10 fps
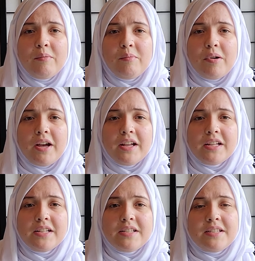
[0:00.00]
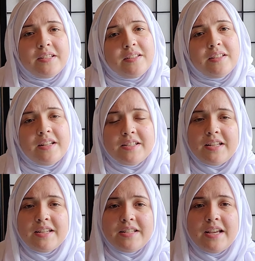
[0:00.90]
but that's
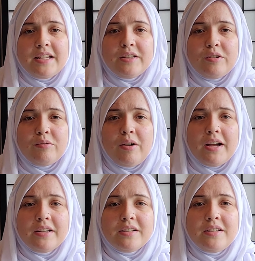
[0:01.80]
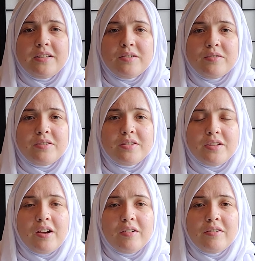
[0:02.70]
going to take a little while to
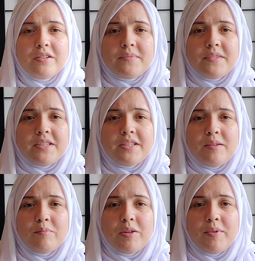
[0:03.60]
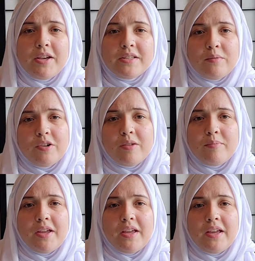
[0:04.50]
start simply because I want to
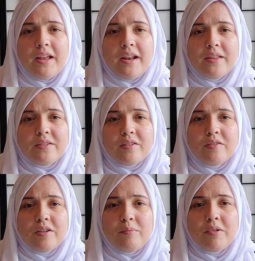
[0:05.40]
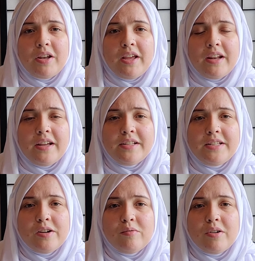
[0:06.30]
be an ethical company and I
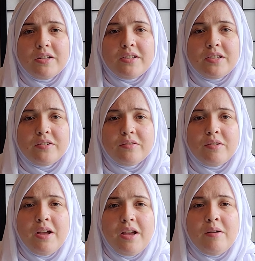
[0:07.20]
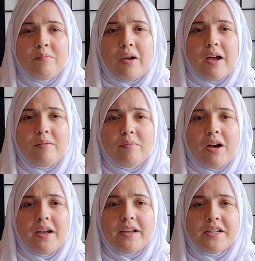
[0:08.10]
don't want to buy
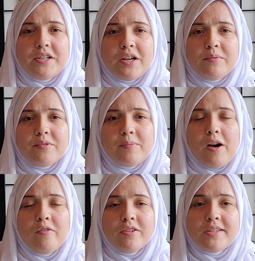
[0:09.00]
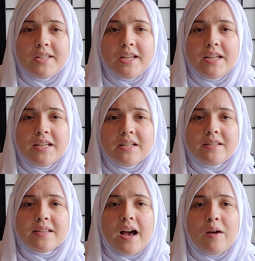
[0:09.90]
my hijabs from
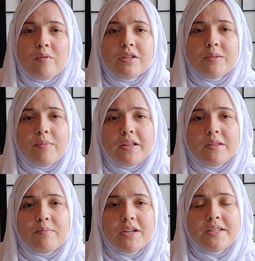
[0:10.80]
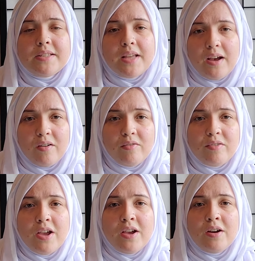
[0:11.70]
overseas. I want to make them myself
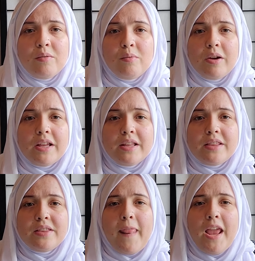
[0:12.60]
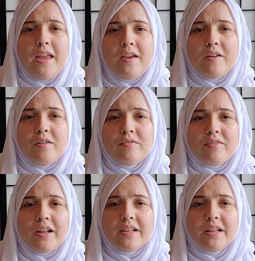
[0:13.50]
with
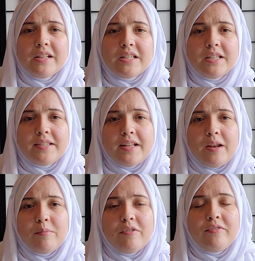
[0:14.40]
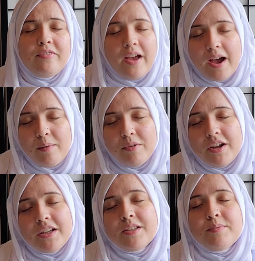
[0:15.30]
eco-friendly and sustainable
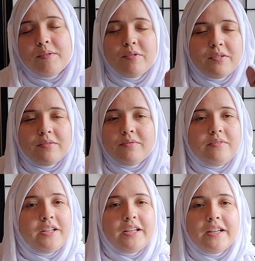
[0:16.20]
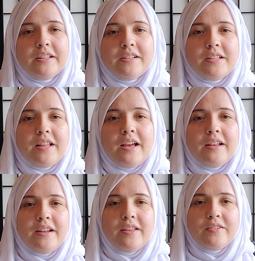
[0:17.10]
fabrics, but we'll, we can get into that
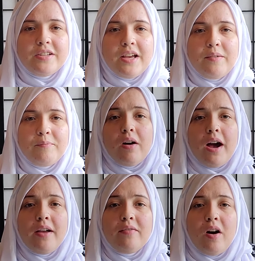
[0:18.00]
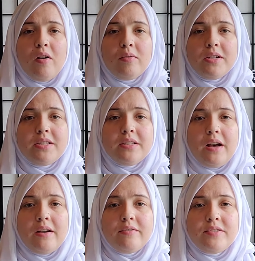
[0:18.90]
another time. I've always
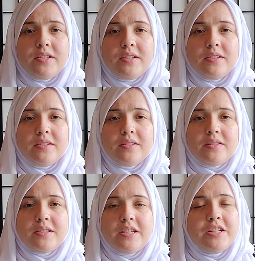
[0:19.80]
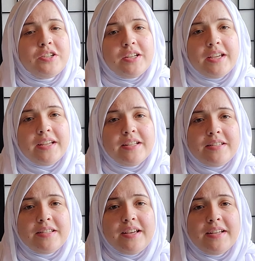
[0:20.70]
loved teaching
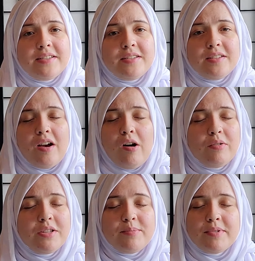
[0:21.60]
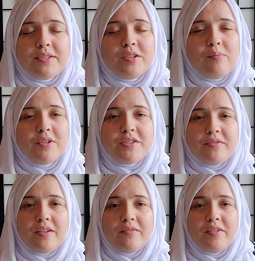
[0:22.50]
kids. It's always been so much
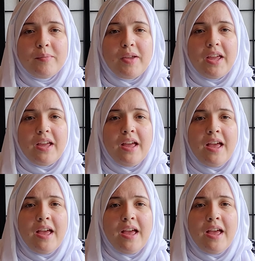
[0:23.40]
fun for me